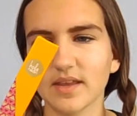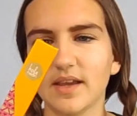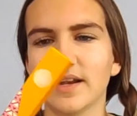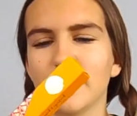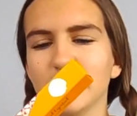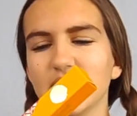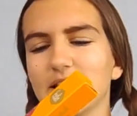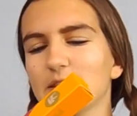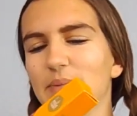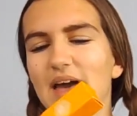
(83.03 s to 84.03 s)
And I really
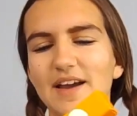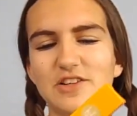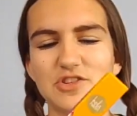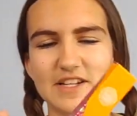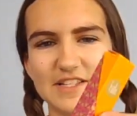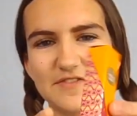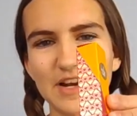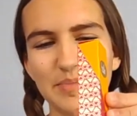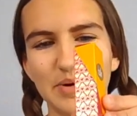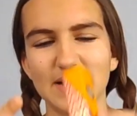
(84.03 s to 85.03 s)
like the packaging. It's
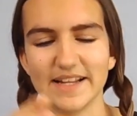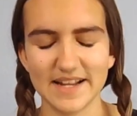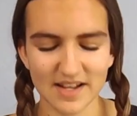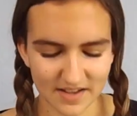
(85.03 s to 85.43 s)
very pretty.